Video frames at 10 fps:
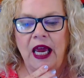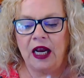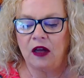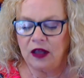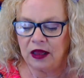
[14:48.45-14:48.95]

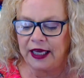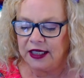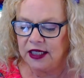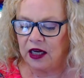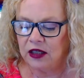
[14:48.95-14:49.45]
And I'll,
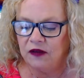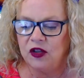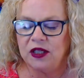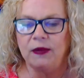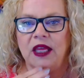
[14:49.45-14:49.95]
like I said, I'll give
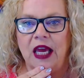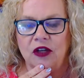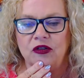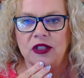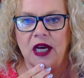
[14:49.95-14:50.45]
you some of the
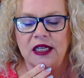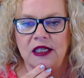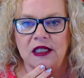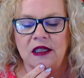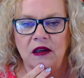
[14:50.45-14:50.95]

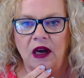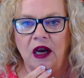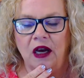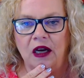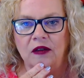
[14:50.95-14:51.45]
exercises
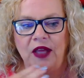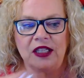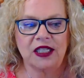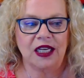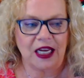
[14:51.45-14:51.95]
uh,
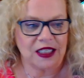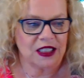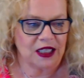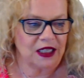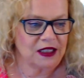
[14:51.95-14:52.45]
that's
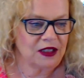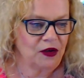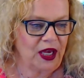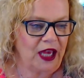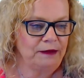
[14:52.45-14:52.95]
connected to this.
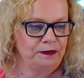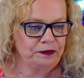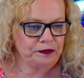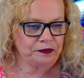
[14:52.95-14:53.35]
Okay.